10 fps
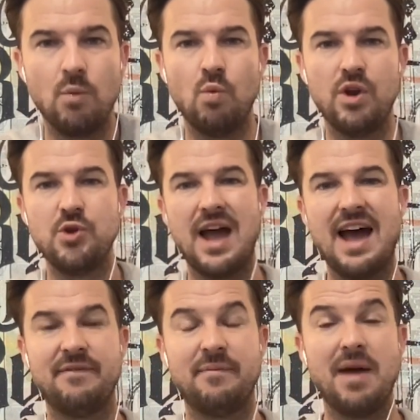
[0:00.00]
when you
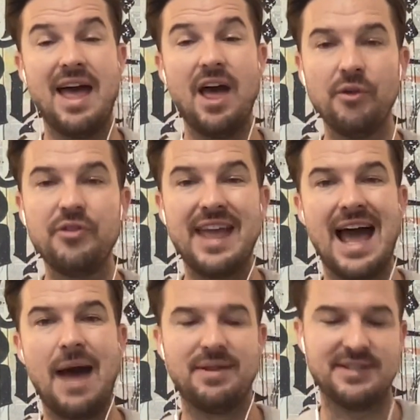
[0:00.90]
have healthy
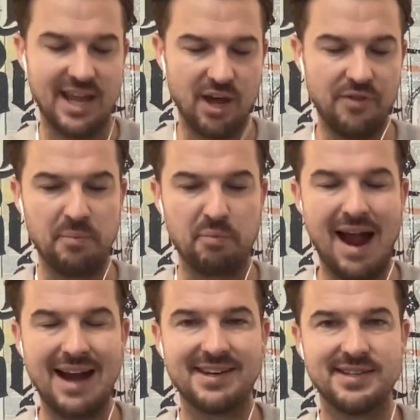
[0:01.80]
habits and healthy
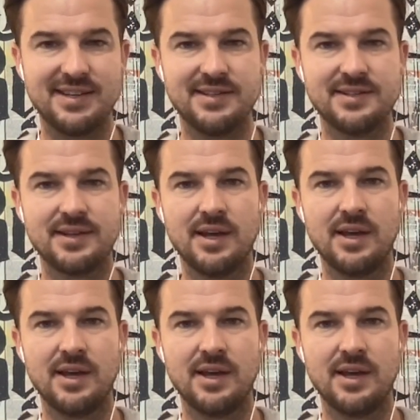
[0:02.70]
practices